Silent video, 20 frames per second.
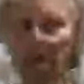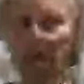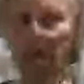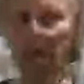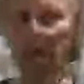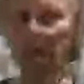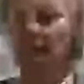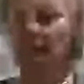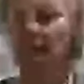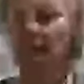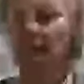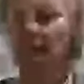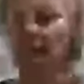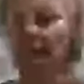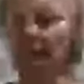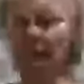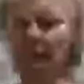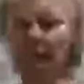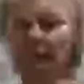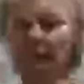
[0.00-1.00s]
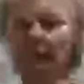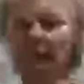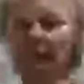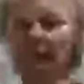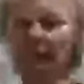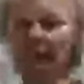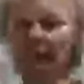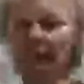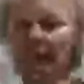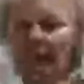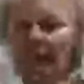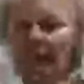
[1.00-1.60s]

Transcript: So the different thing about